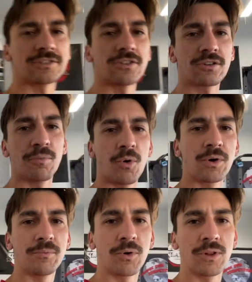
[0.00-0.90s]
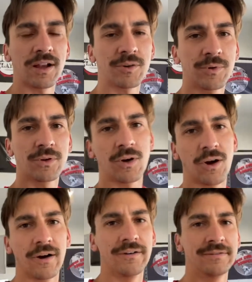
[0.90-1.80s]
to look more and more like a real
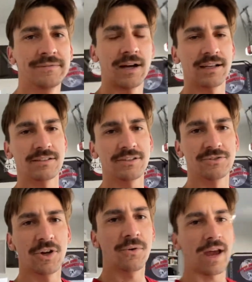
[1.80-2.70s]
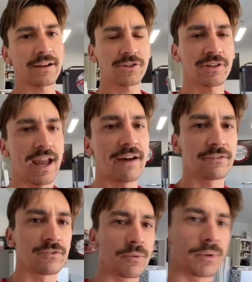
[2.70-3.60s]
car. I still don't actually have a front